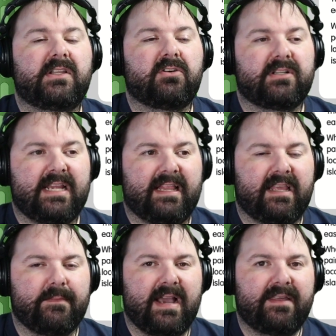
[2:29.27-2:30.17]
your
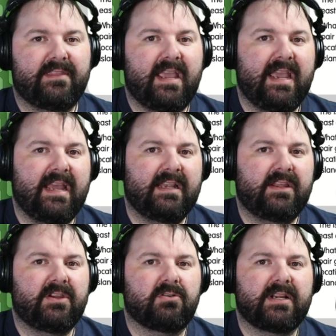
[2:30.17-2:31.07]
daily math and
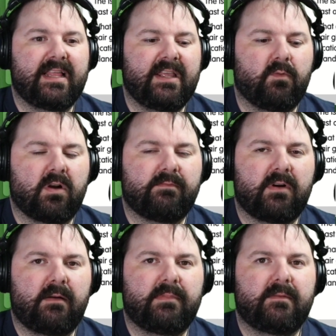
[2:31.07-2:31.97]
your daily word
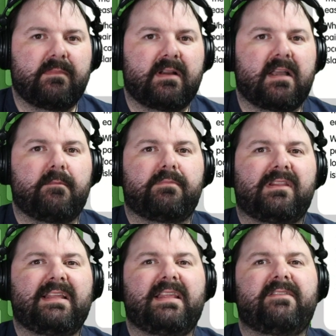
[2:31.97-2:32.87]
problem
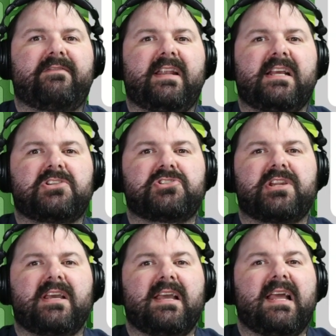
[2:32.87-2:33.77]
completely finished